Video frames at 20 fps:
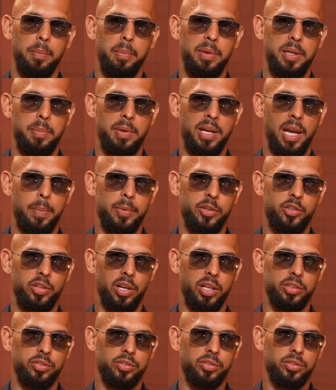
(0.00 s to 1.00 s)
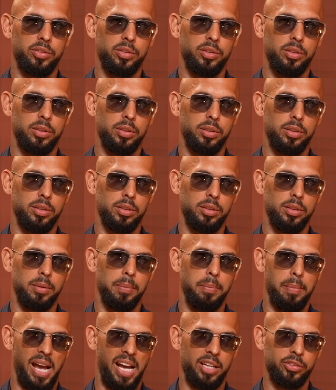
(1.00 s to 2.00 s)
But he became a chess
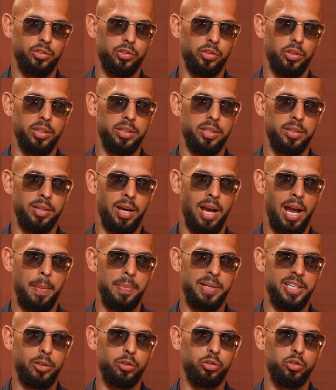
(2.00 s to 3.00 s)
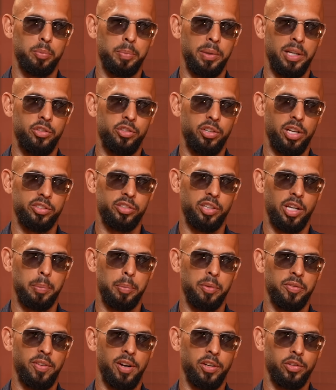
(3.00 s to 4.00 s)
master at the time, and he used to play chess at a
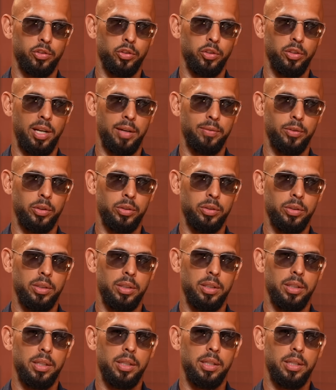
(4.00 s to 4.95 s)
professional level.